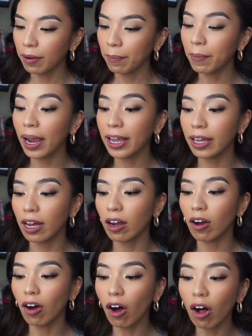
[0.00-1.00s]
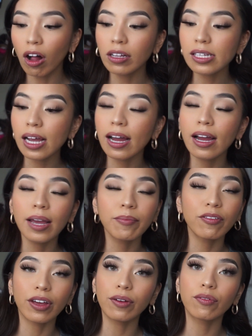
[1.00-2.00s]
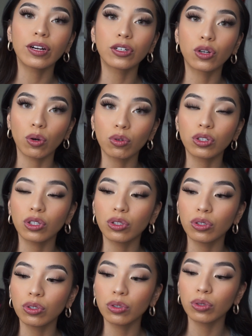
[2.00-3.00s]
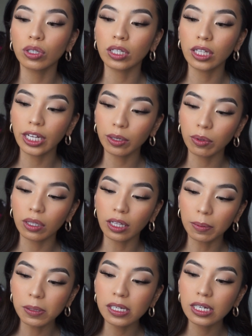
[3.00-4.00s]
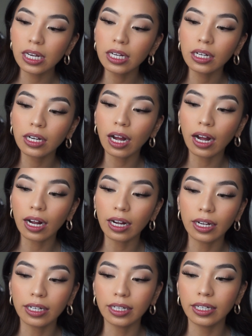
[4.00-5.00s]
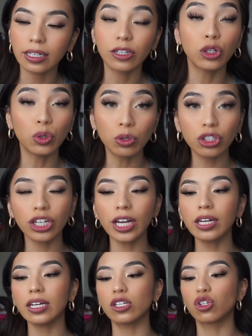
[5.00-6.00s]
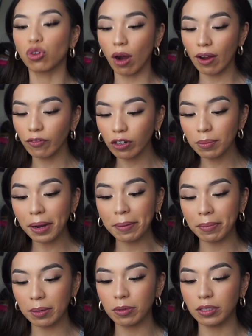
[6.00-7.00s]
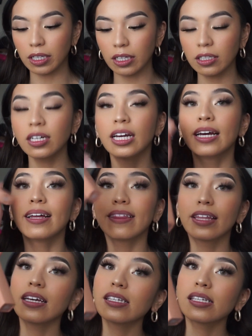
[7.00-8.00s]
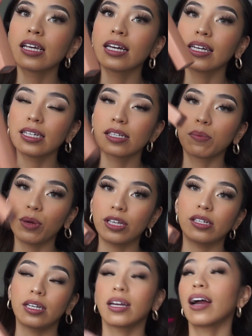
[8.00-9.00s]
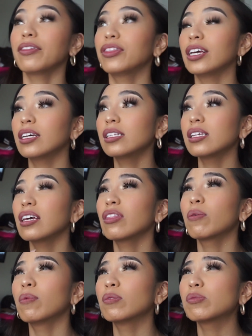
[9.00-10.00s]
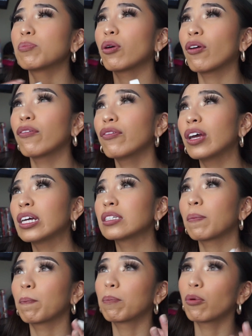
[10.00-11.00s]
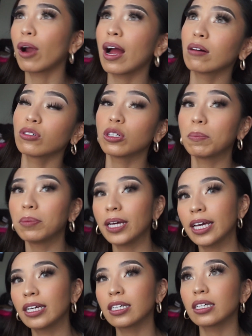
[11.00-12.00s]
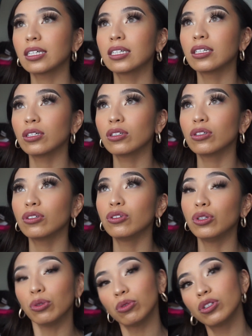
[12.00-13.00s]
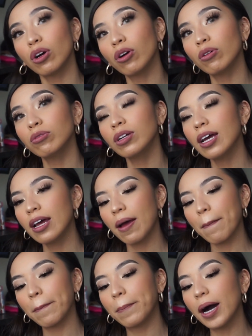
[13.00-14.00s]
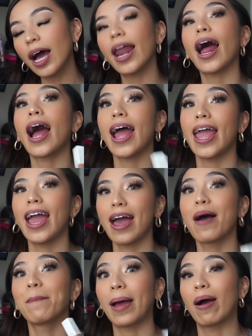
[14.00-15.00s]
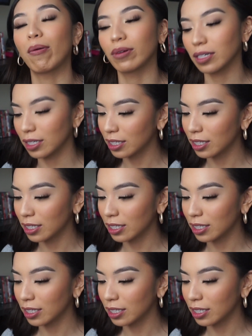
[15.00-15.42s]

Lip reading: My all-time favorite go-to liquid lipstick nude shade is Driver by Maybelline. This is amazing. I think it's like the most perfect brown to pink nude tone, but I am out.